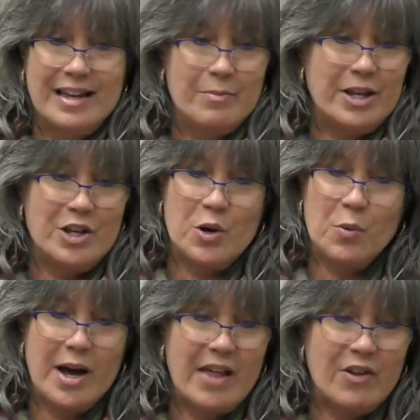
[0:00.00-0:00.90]
But you know
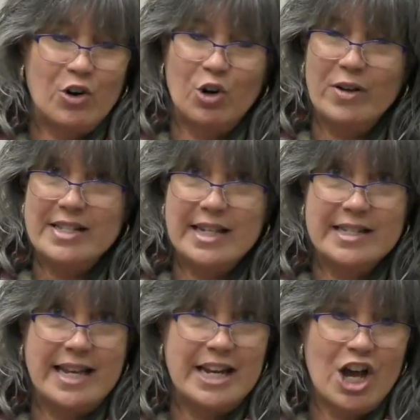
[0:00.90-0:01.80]
what? In the early
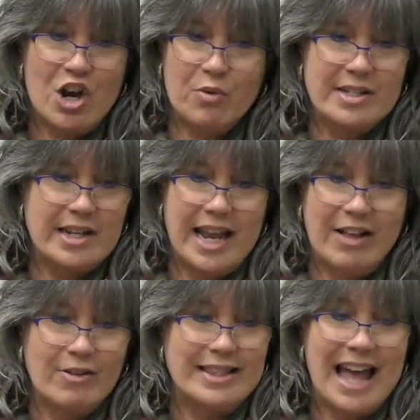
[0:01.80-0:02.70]
1600s in
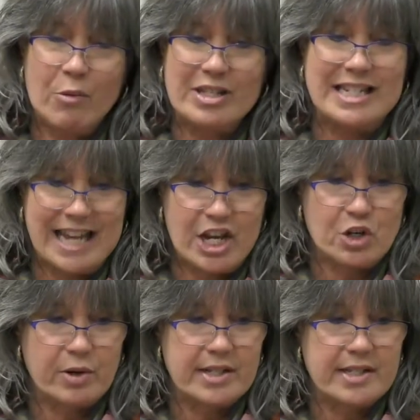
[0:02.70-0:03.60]
England, that was
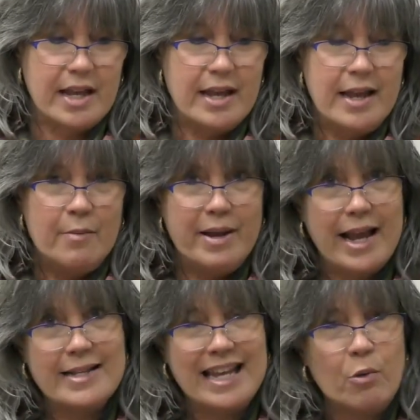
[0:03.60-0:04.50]
dangerous
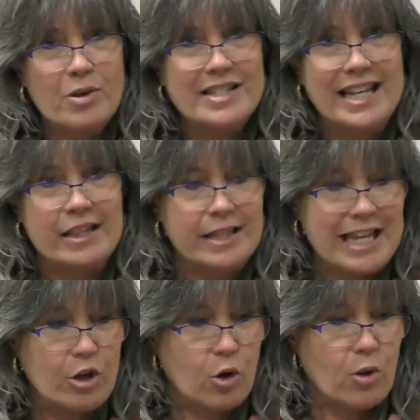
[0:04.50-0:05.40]
because it was
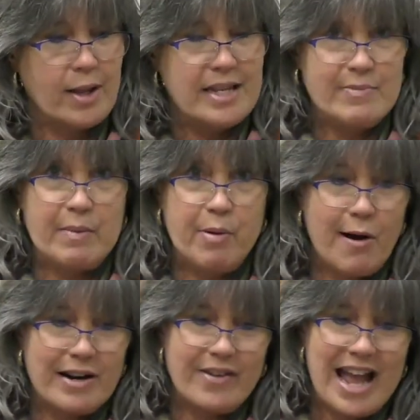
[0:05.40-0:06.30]
illegal to be
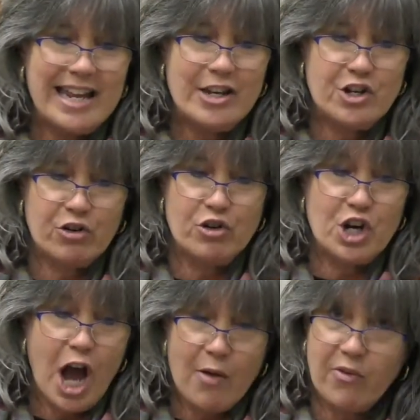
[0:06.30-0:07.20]
part of any
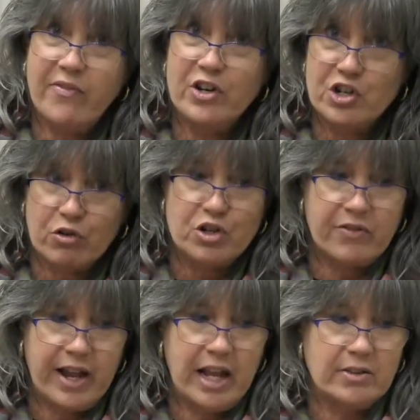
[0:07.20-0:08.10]
church other than the Church
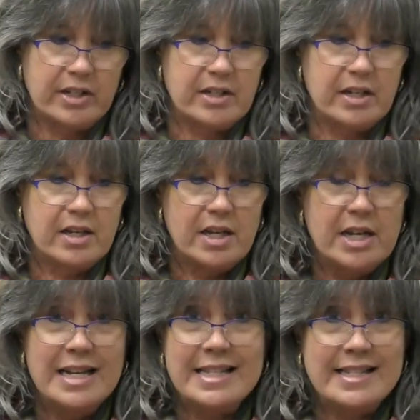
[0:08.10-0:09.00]
of England.
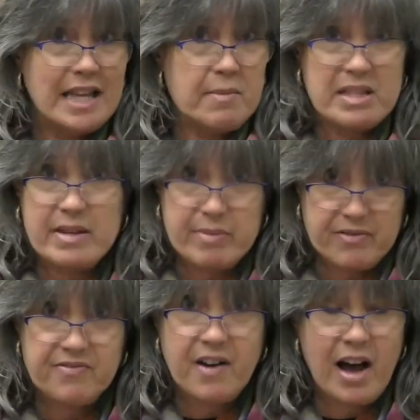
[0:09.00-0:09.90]
Some of them had
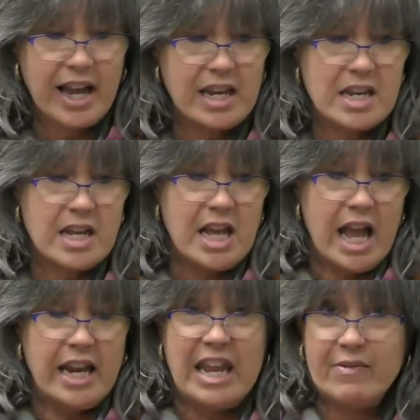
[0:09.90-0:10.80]
been fined
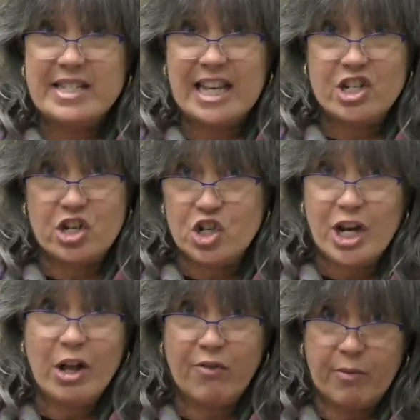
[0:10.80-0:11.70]
and even sent to
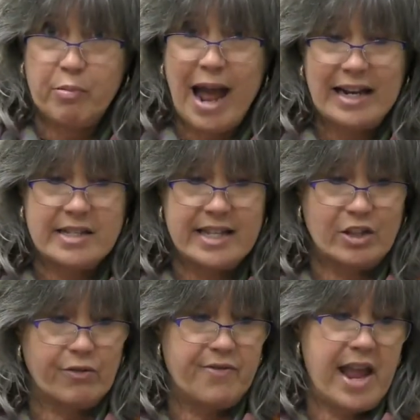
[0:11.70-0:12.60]
jail for practicing
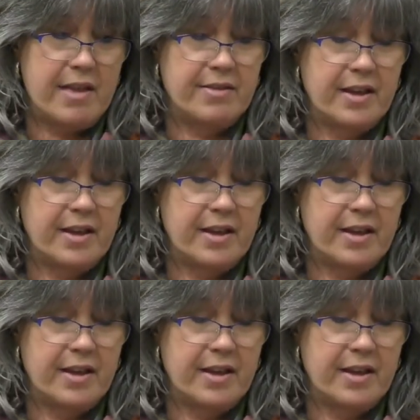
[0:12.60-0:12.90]
their faith.